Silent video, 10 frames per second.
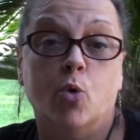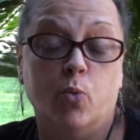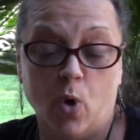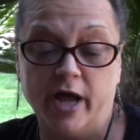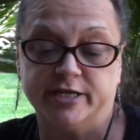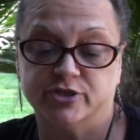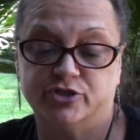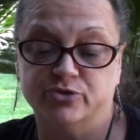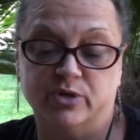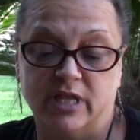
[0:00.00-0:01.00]
What
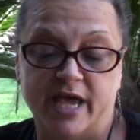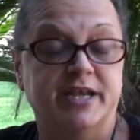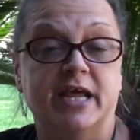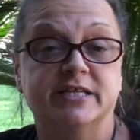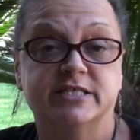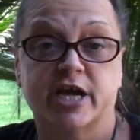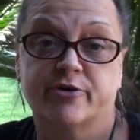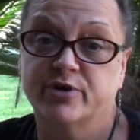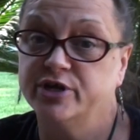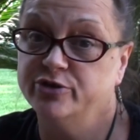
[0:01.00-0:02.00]
do Glenn and
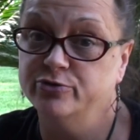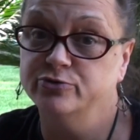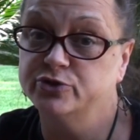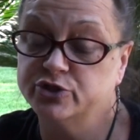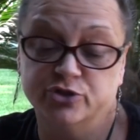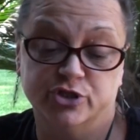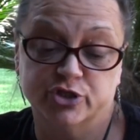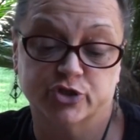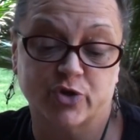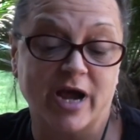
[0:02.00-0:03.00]
Tara use to
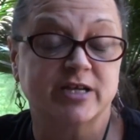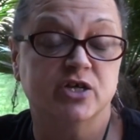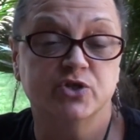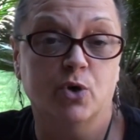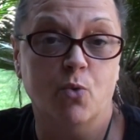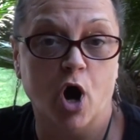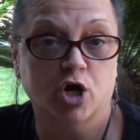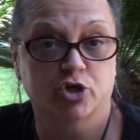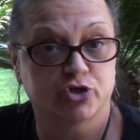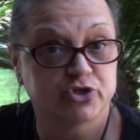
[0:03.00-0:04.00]
distract the
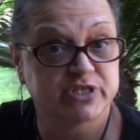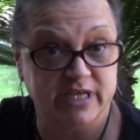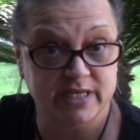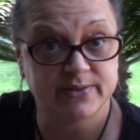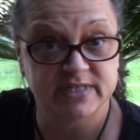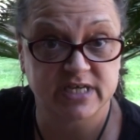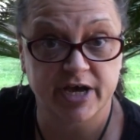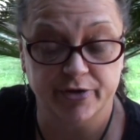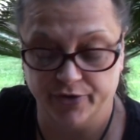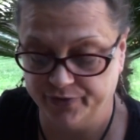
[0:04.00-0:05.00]
walkers in the
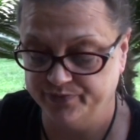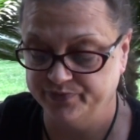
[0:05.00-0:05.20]
tunnel?